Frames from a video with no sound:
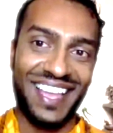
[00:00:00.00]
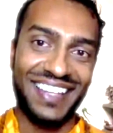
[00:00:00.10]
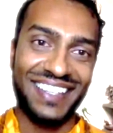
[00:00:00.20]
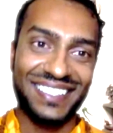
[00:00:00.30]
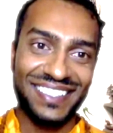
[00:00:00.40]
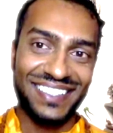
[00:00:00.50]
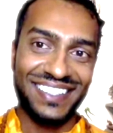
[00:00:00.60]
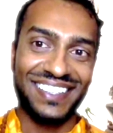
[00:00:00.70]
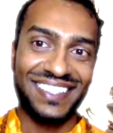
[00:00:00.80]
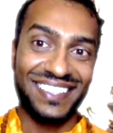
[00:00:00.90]
that
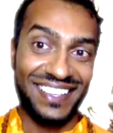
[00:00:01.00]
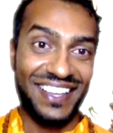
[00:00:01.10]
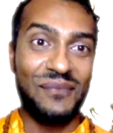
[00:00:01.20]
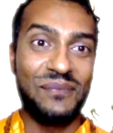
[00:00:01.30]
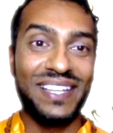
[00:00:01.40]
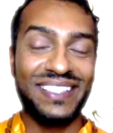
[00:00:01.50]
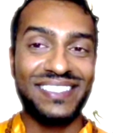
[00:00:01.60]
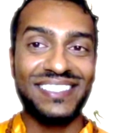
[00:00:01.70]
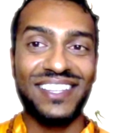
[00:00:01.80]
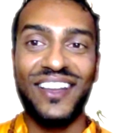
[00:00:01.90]

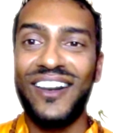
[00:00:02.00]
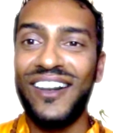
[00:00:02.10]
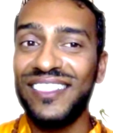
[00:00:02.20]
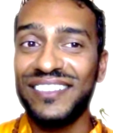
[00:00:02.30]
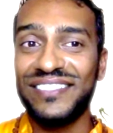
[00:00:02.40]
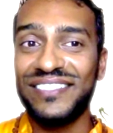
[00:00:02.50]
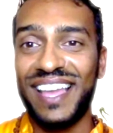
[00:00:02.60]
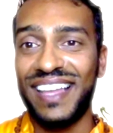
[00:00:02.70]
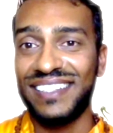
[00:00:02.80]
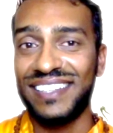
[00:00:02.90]
amidst all of
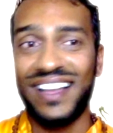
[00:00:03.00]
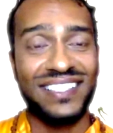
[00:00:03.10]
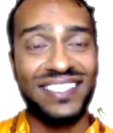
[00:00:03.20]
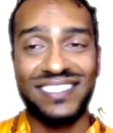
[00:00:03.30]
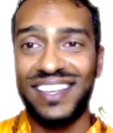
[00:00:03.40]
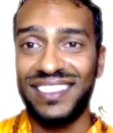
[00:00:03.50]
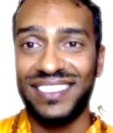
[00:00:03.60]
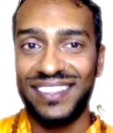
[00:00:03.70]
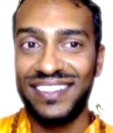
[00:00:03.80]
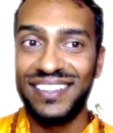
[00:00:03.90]
that asat,